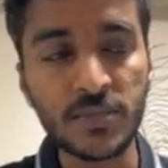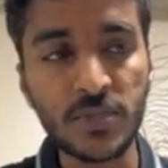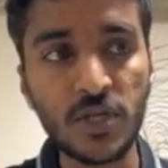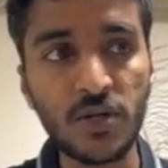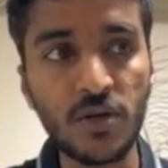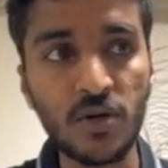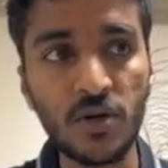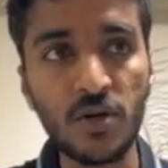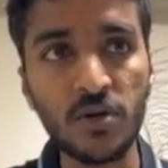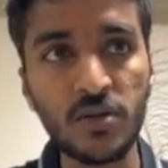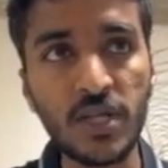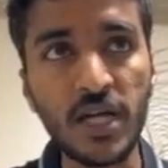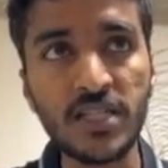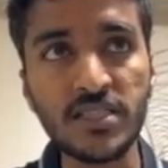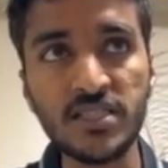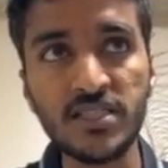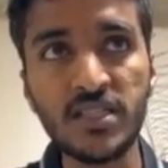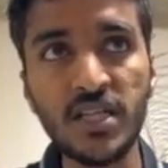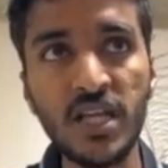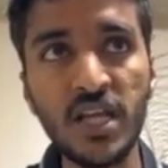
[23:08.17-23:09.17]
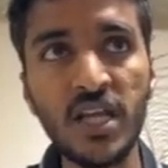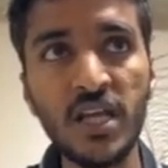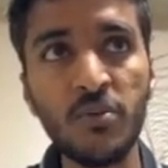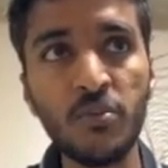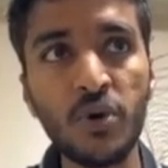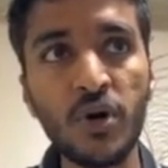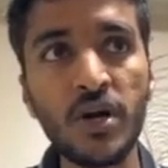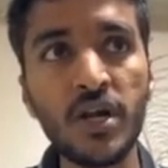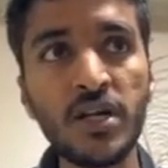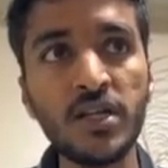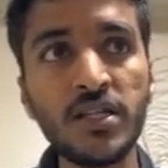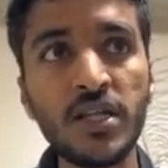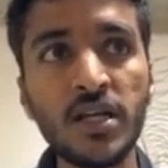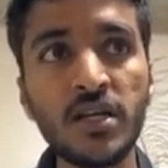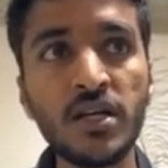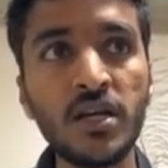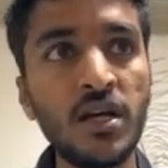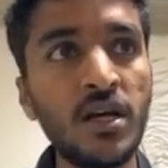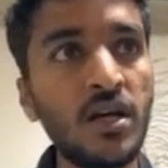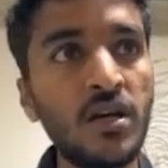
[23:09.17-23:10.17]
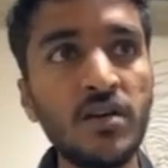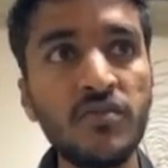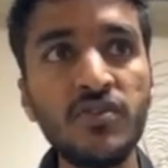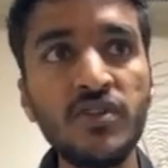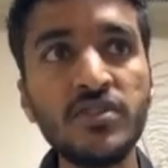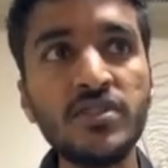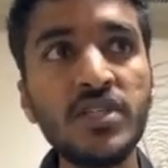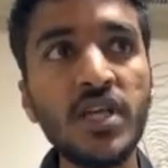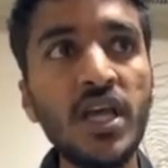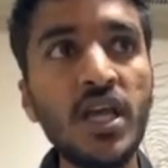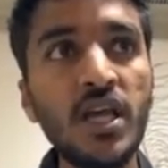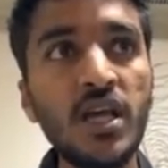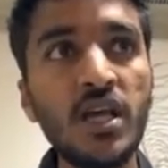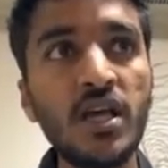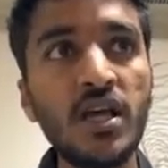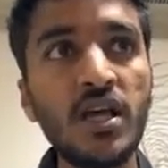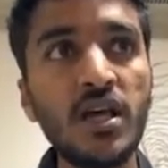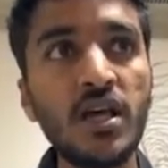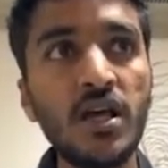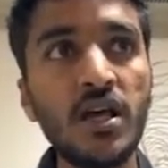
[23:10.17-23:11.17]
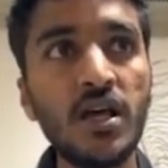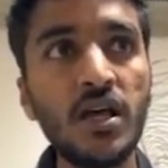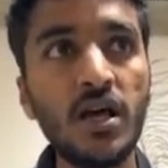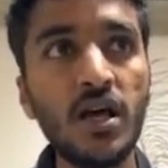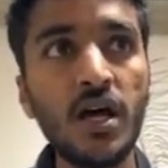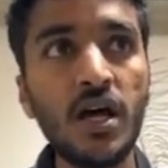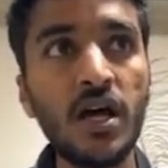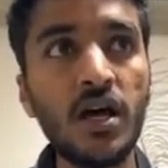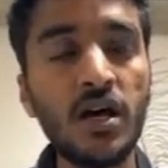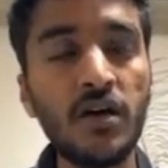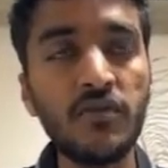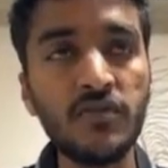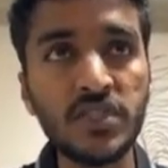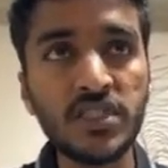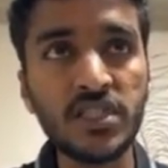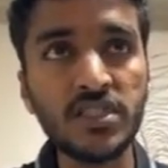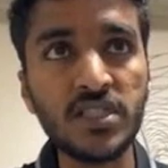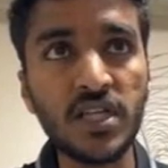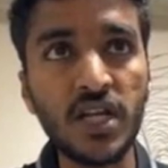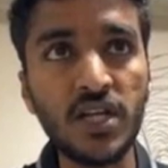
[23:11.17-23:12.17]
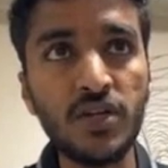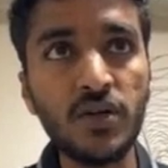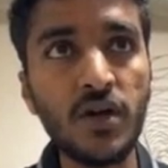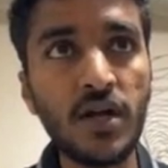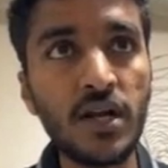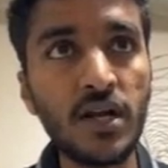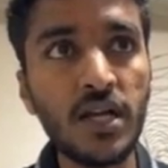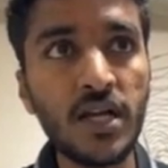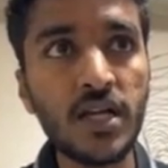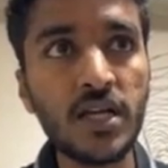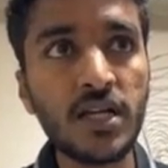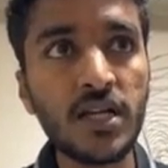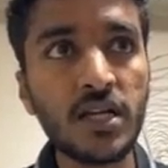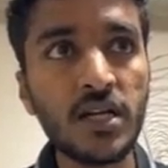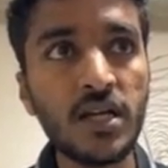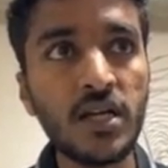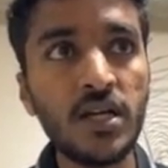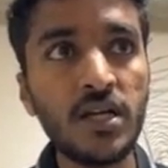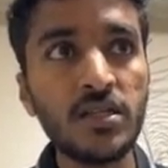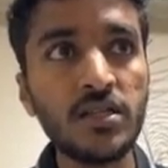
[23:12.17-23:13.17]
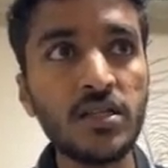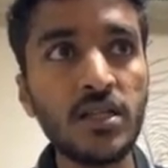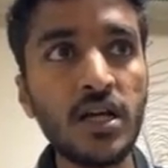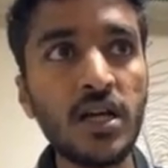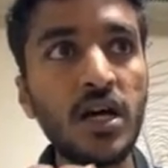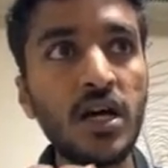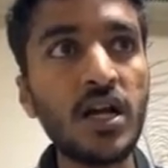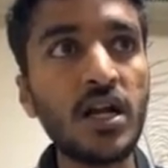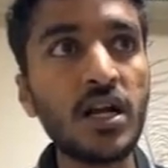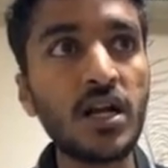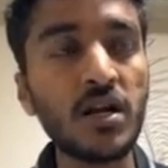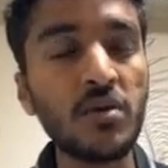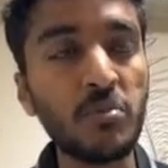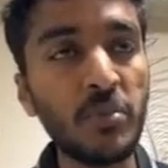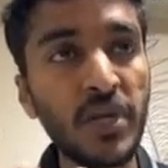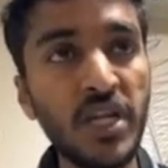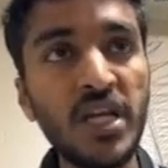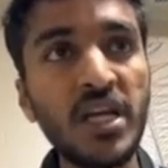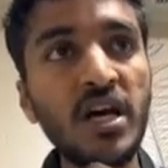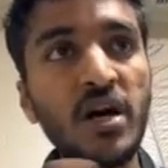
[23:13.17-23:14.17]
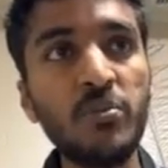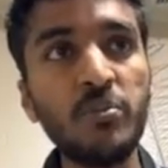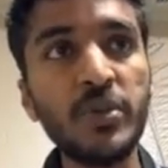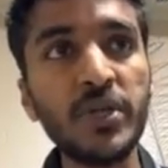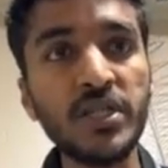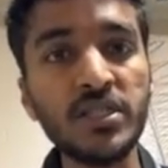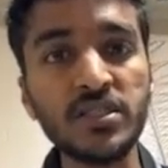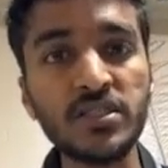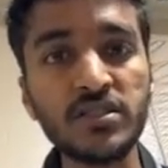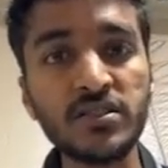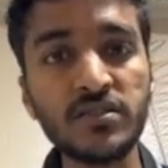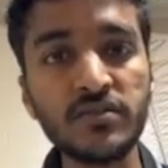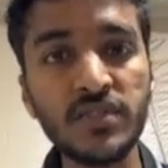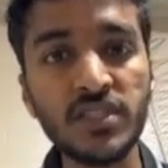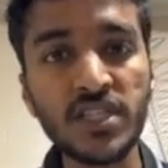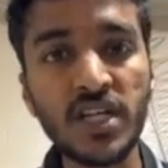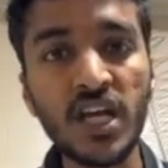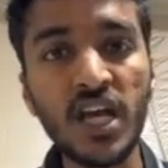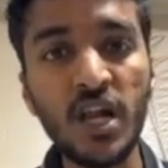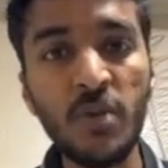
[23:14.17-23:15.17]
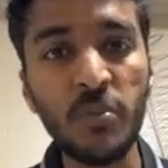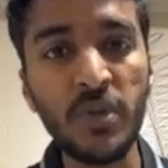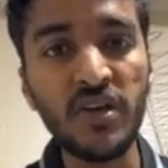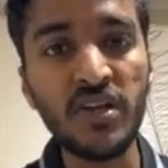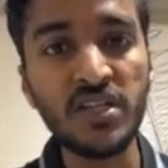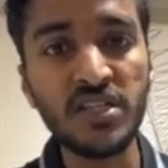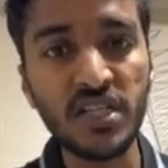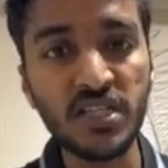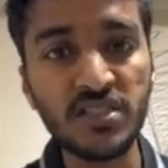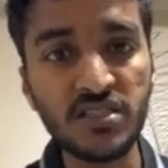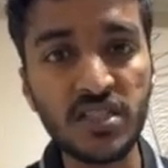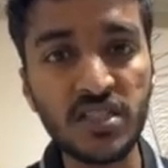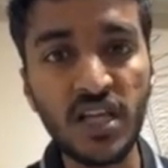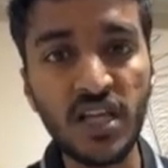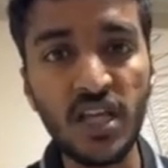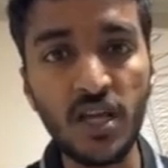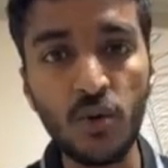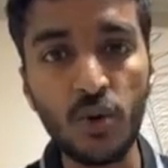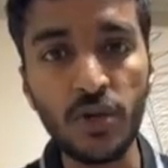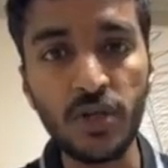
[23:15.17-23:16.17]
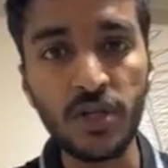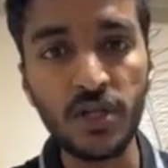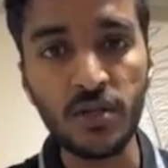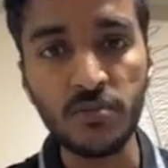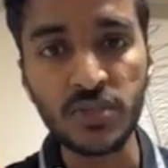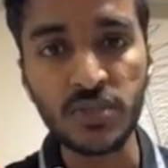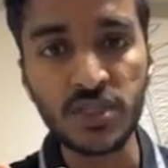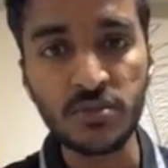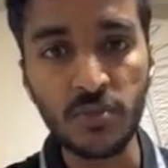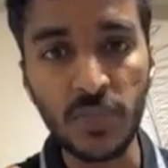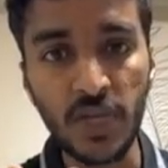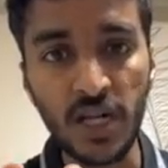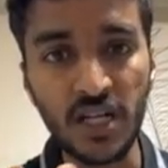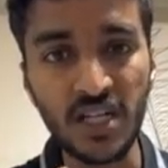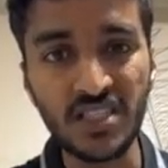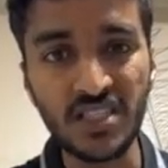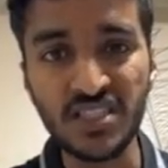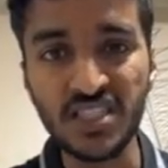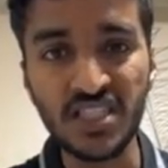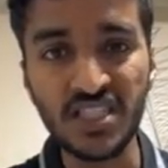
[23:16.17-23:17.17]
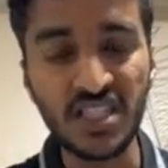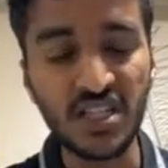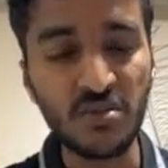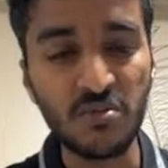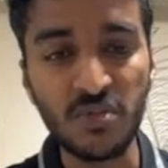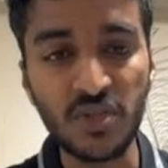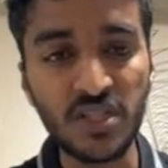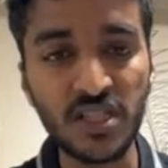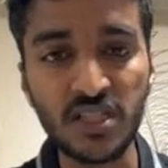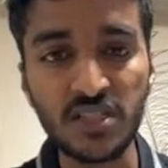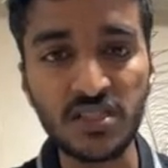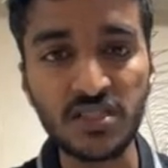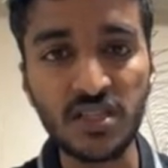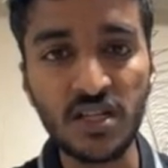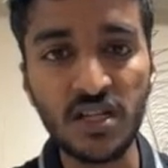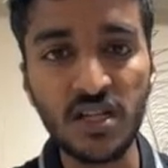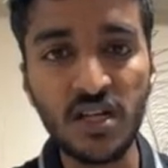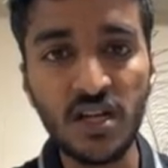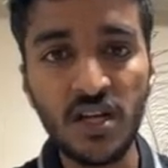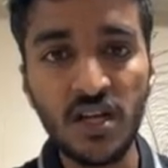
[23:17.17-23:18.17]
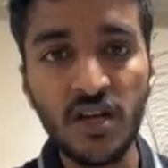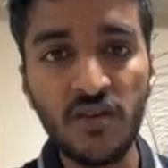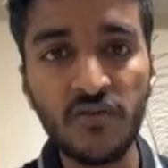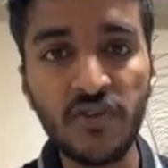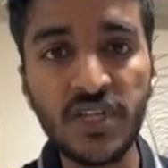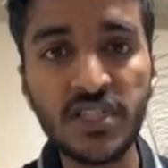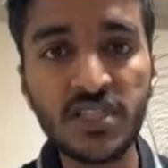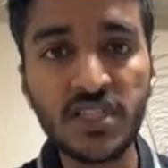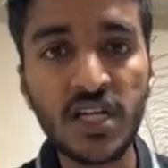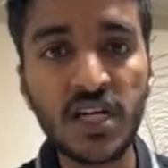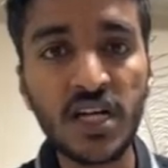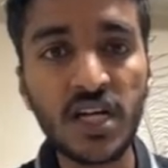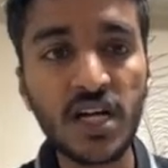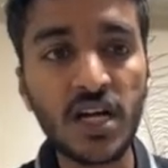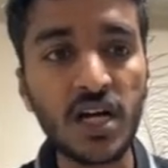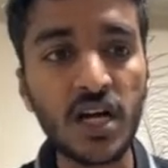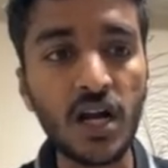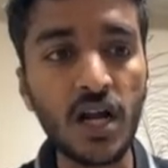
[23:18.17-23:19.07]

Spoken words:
So that's the important thing. If you see, which I said you earlier, there are many companies which are helping these three OEMs, mainly GM and this Windsor